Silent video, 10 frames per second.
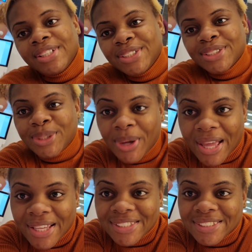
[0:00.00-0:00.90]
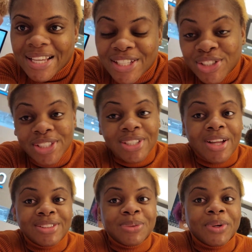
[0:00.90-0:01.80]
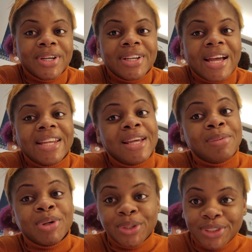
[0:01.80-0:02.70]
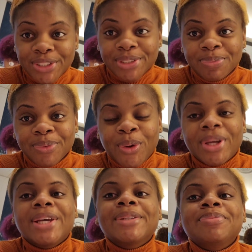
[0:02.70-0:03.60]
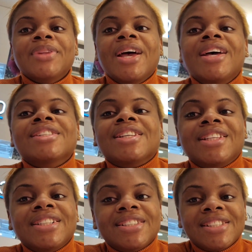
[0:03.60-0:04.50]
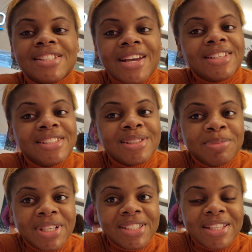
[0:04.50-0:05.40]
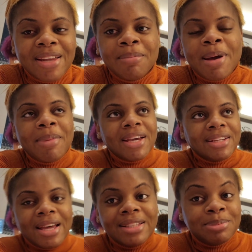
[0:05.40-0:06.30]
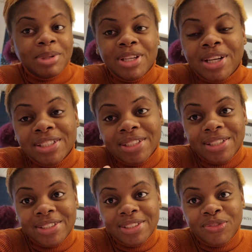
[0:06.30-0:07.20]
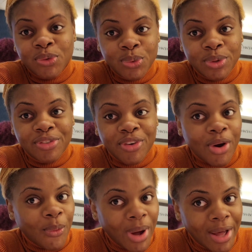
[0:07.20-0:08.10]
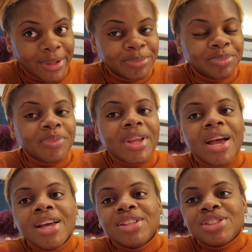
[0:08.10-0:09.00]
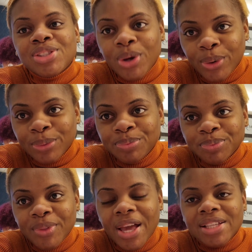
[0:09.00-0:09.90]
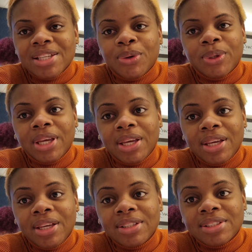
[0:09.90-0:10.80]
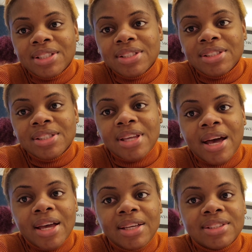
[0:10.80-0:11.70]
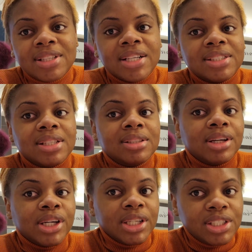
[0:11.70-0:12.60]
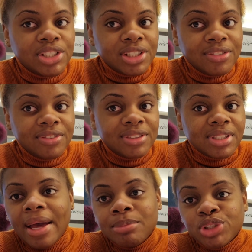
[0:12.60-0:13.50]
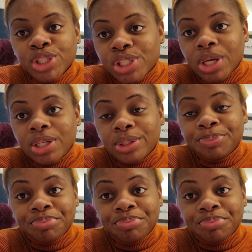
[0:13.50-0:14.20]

So guys, I just got to work and I'm hungry, okay? So there's this Chinese place that my mind has been on this food for a while. So I said, okay, since I started the early shift, I'm just gonna